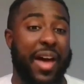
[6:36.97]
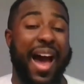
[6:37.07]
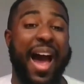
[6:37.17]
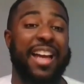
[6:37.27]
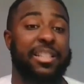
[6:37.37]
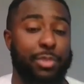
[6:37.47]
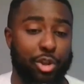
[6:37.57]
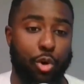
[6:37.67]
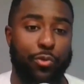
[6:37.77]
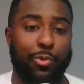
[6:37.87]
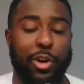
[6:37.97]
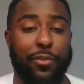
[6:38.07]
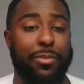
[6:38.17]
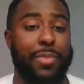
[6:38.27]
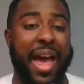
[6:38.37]
Heisman Trophy
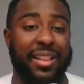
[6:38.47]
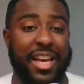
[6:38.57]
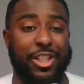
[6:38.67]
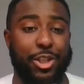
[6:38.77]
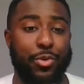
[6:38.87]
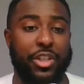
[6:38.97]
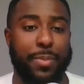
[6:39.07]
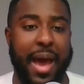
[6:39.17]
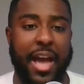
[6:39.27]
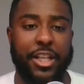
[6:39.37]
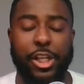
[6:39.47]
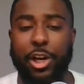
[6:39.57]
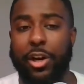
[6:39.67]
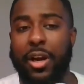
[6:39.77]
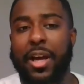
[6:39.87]
winner from LSU this past
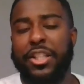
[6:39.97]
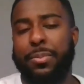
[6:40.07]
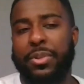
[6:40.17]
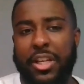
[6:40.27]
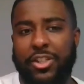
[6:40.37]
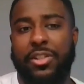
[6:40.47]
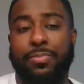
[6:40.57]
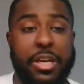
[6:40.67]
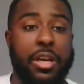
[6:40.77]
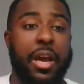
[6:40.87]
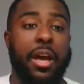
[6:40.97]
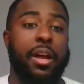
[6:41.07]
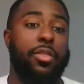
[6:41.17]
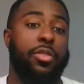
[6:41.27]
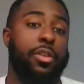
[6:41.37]
year, to potentially be
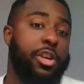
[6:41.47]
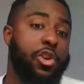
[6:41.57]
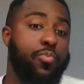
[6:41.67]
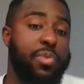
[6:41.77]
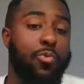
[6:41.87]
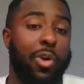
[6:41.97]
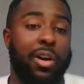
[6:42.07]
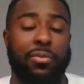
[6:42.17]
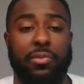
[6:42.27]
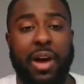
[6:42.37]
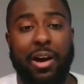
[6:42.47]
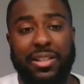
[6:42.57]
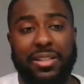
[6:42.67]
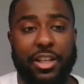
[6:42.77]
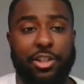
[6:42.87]
the QB1 for the
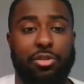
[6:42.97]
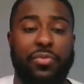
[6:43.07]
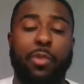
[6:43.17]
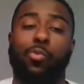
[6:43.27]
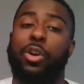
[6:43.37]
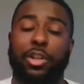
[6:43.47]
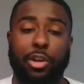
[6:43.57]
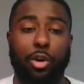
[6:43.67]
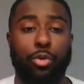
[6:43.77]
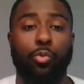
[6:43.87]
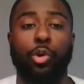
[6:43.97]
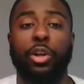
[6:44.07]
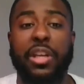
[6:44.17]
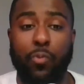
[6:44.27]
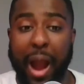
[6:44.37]
Falcons next year if they wanted to go the
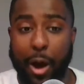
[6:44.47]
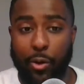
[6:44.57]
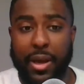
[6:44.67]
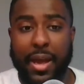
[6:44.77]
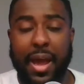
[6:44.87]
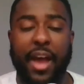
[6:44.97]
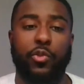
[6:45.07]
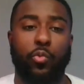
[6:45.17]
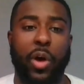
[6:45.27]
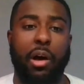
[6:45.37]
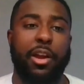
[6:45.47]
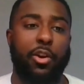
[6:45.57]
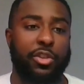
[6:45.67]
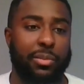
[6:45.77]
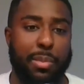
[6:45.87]
rookie route as well. I
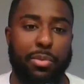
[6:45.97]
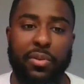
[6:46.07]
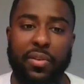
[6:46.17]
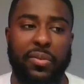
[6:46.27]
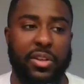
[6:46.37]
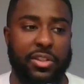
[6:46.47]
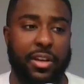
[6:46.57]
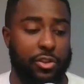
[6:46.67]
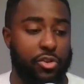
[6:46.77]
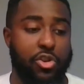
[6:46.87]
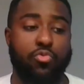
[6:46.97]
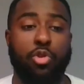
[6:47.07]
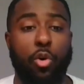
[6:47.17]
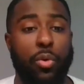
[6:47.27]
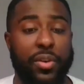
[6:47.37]
know some people have even discussed, do you
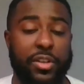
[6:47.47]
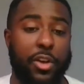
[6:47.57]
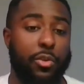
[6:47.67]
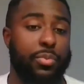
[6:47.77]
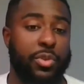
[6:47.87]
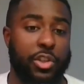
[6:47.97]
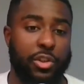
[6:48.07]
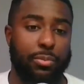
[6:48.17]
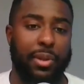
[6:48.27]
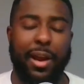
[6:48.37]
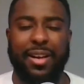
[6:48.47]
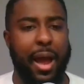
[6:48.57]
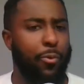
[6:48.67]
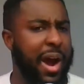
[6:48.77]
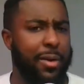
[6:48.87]
go with another position player,
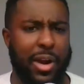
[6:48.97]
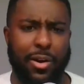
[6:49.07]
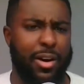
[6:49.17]
not wide